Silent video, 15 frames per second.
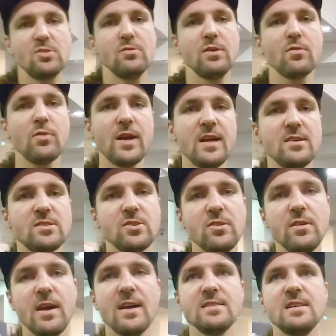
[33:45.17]
to a
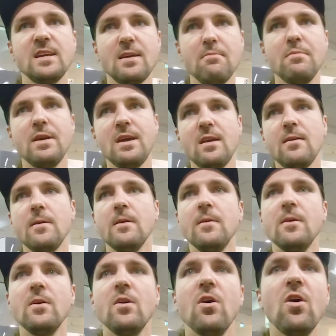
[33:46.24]
RZR as it can be.
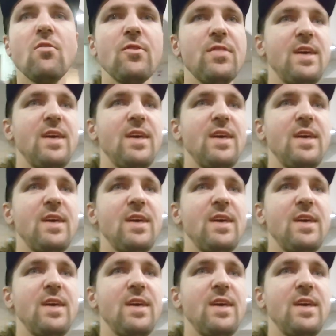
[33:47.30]
Over